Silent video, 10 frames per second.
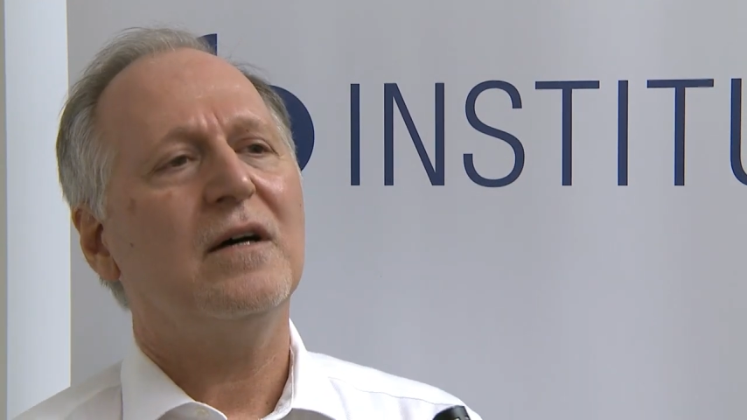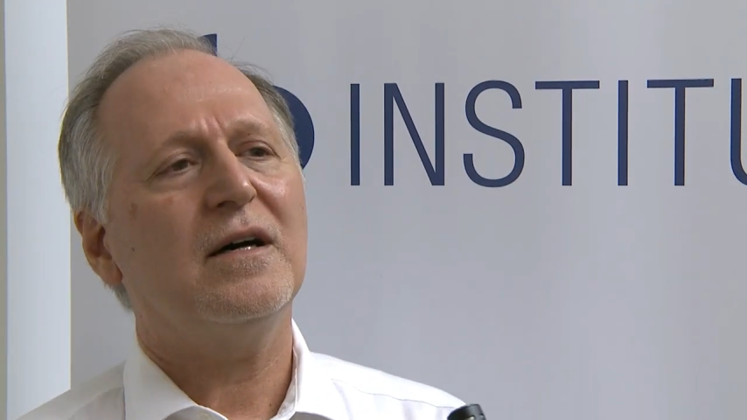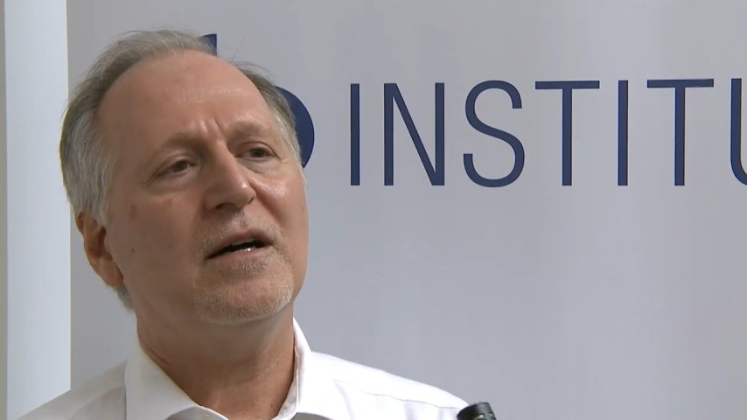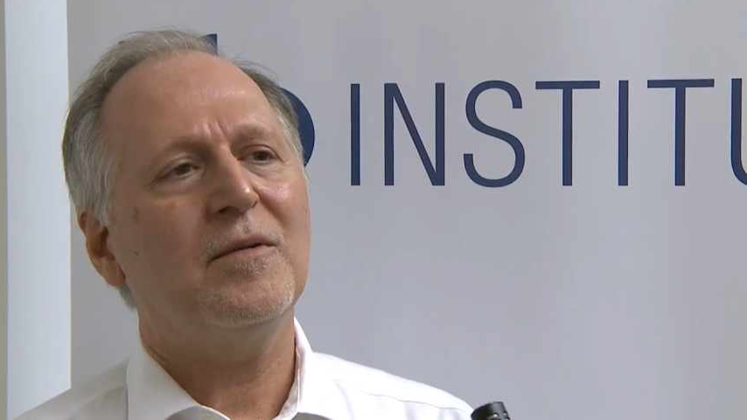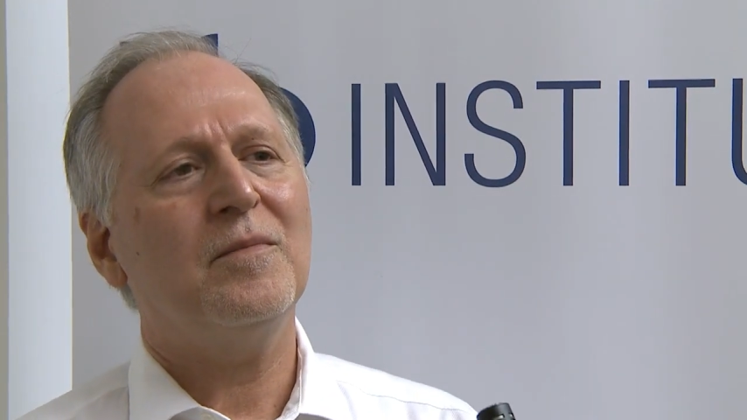
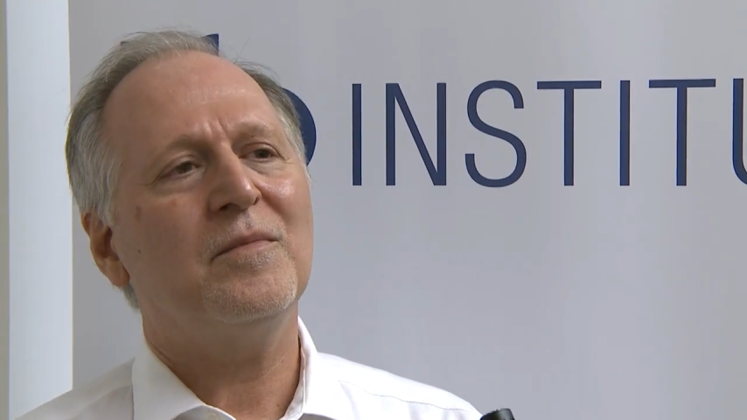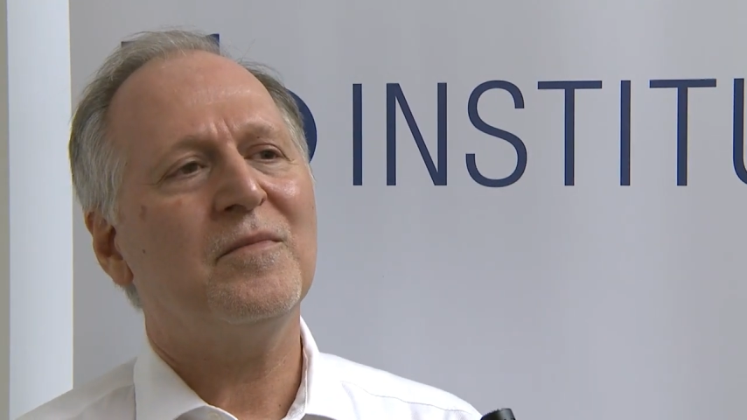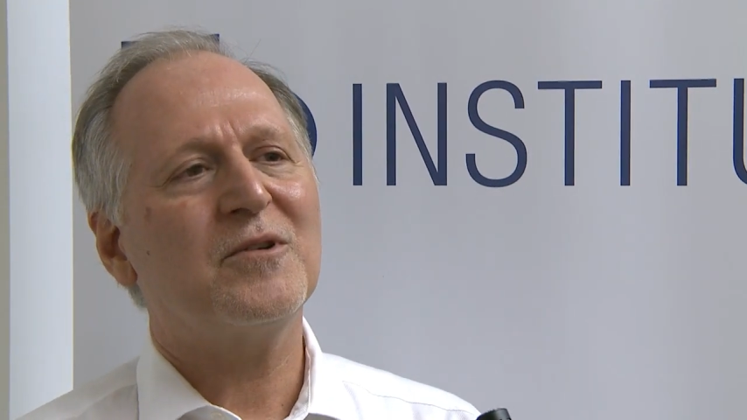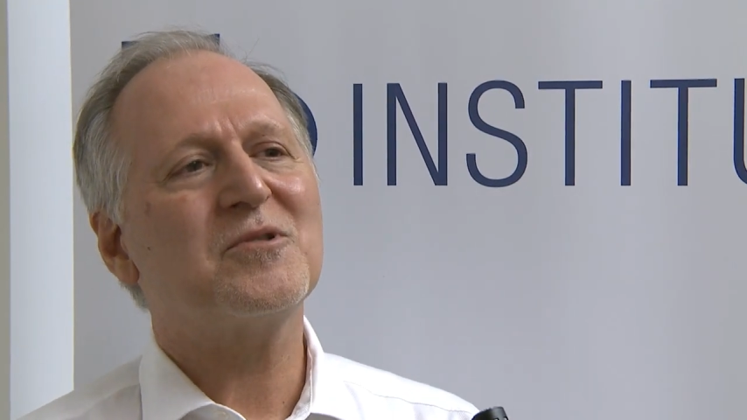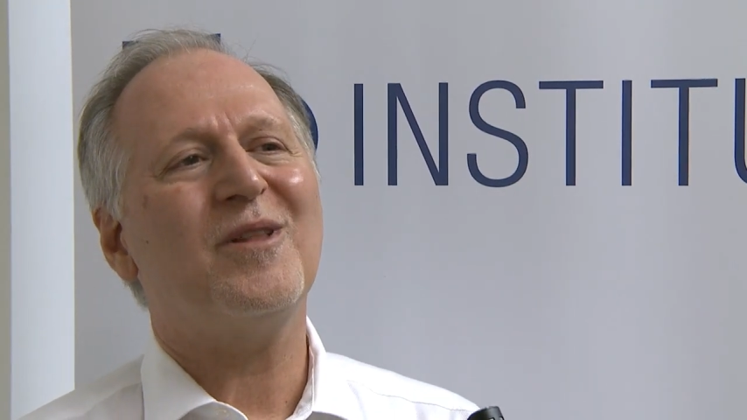
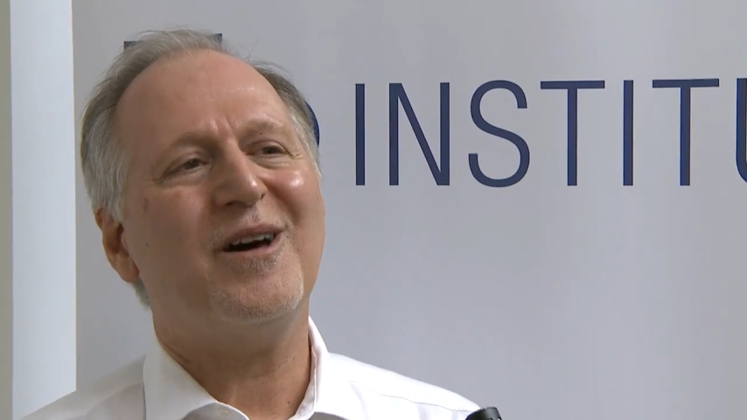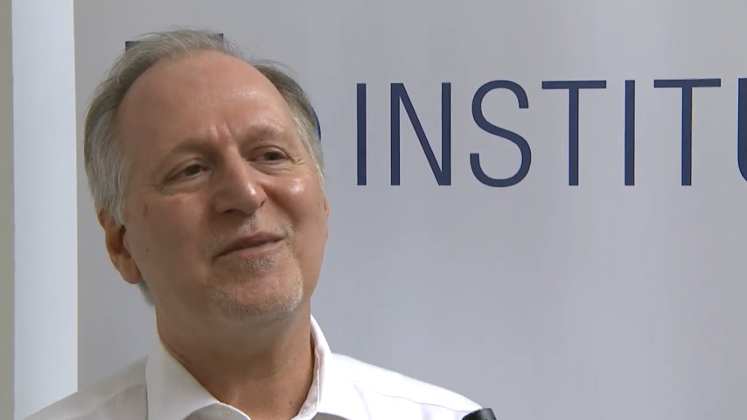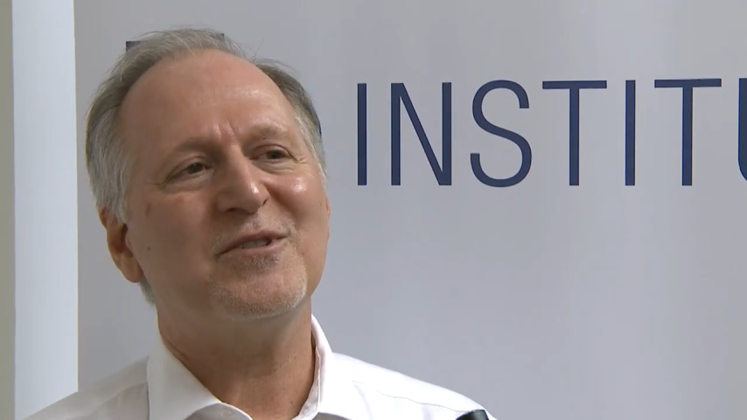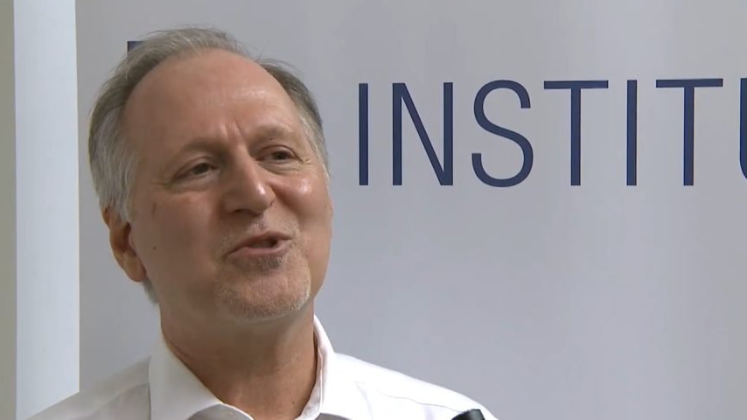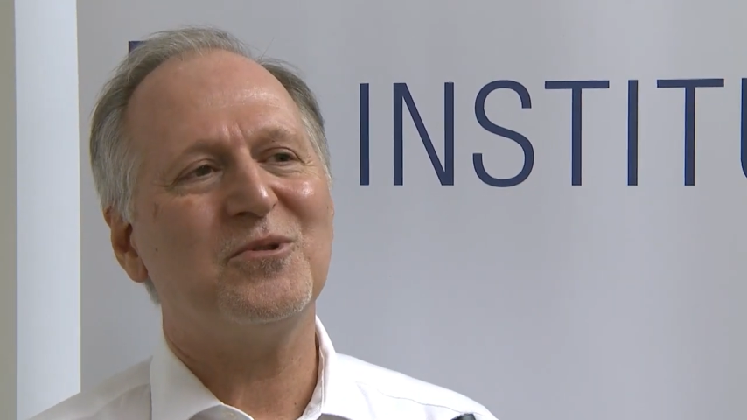There's a lot
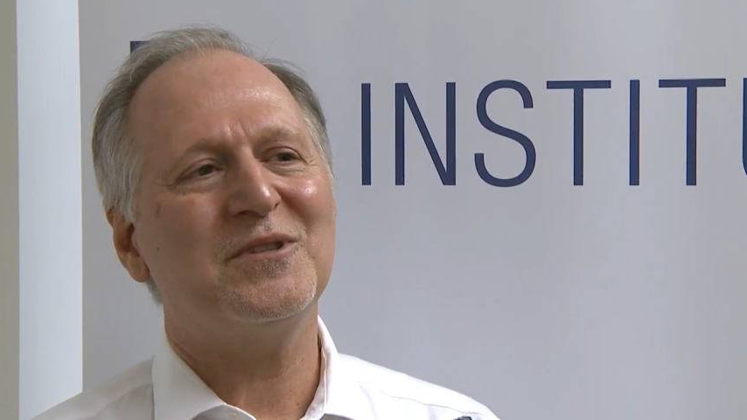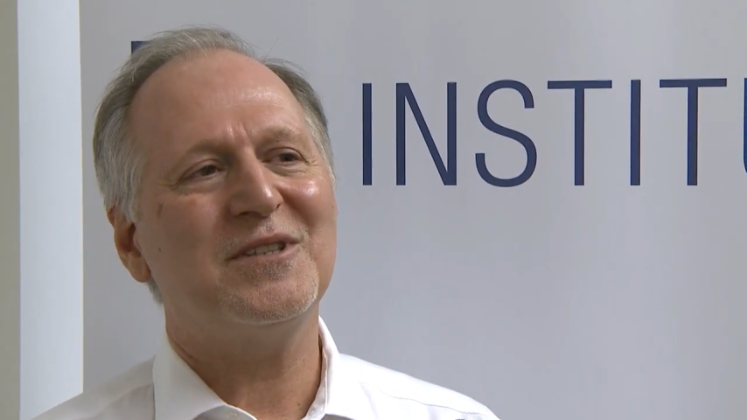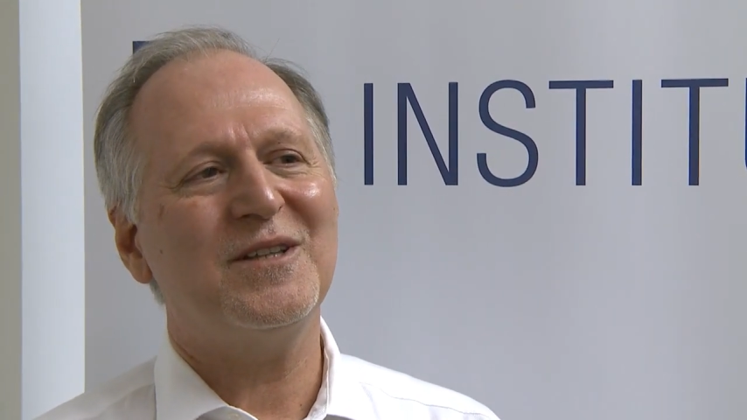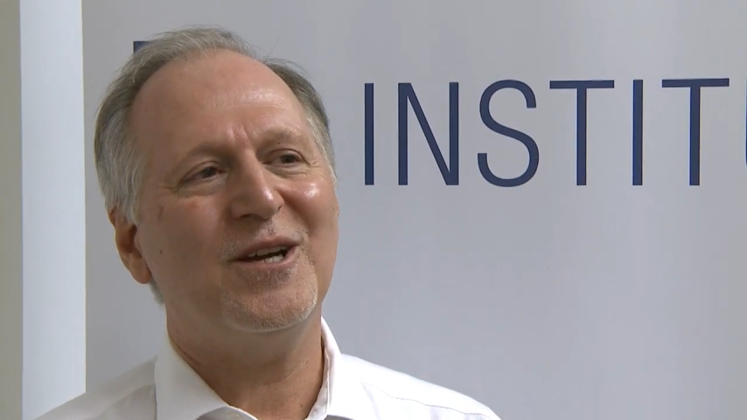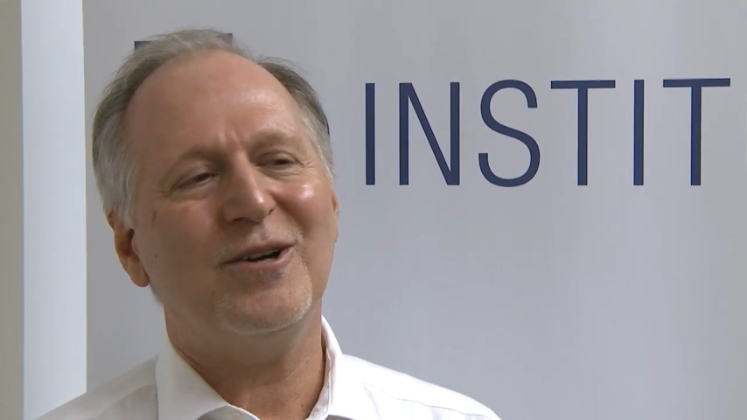of
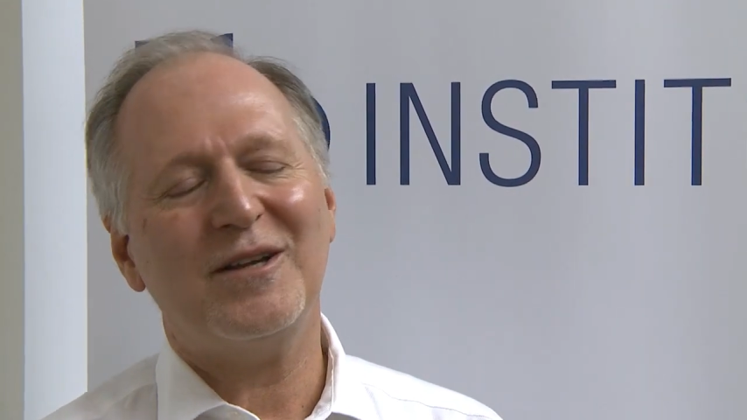uncertainty there.